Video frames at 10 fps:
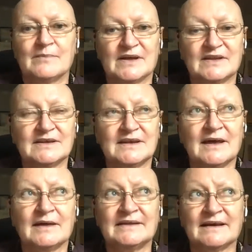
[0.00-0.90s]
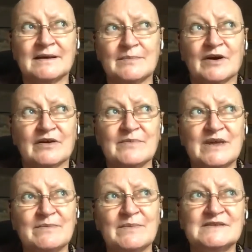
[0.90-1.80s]
But
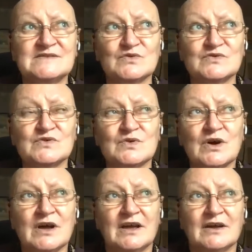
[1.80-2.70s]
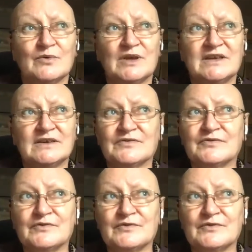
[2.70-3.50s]
Dāna-pāramī means also we give,